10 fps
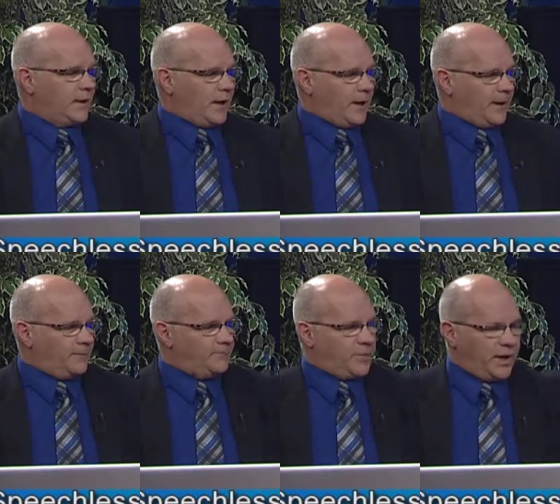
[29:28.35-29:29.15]

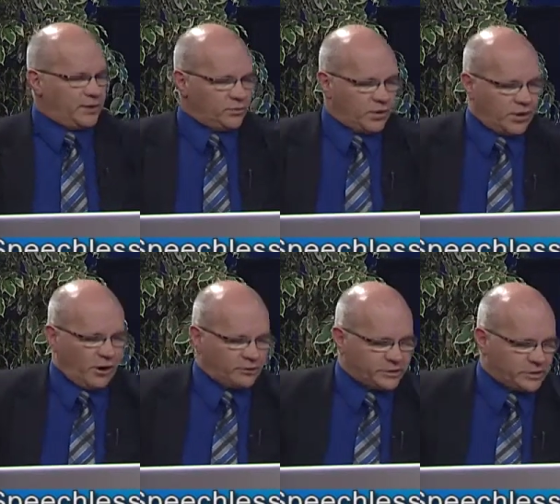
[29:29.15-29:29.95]
But in
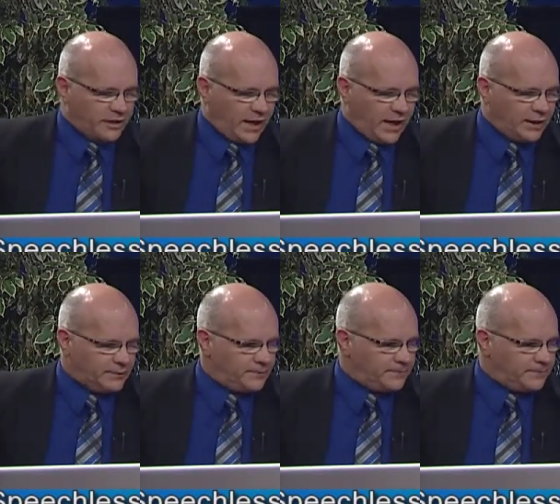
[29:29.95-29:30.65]
regards to that,